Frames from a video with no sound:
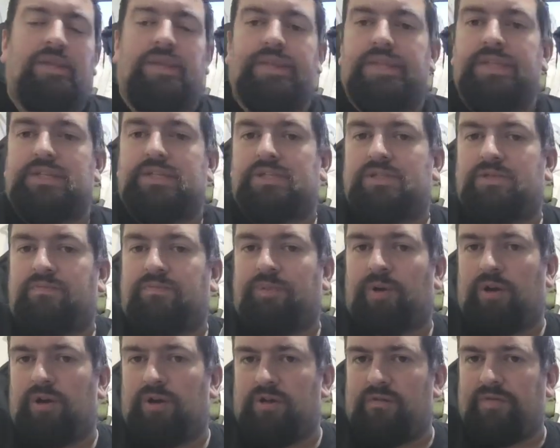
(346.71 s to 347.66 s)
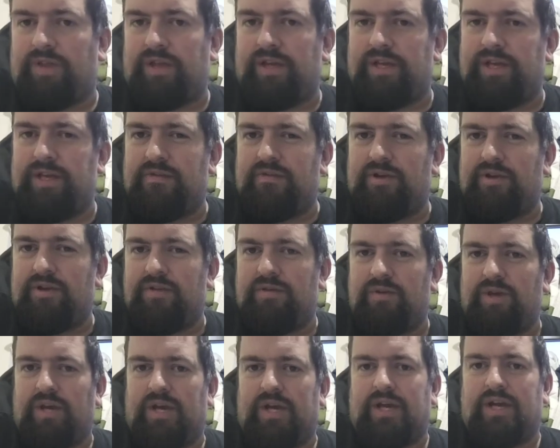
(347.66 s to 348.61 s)
This is part of that era,
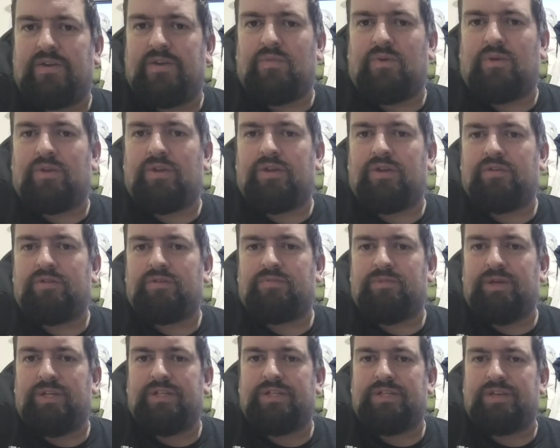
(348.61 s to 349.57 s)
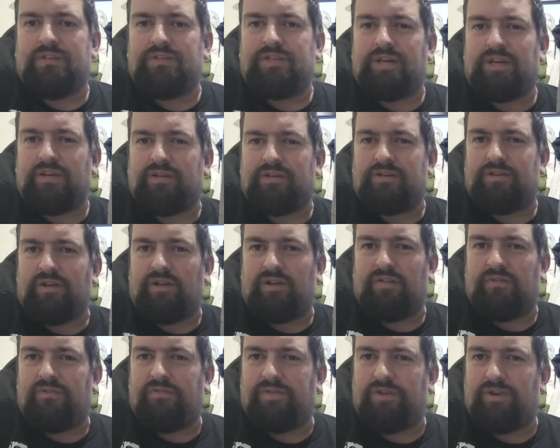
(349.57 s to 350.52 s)
and one of those mini-series that I
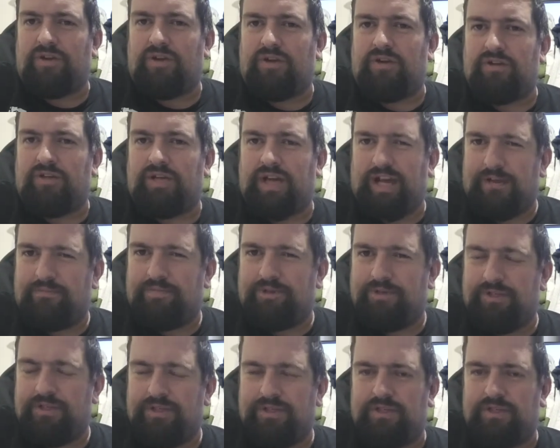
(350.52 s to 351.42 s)
kind of forgot happened.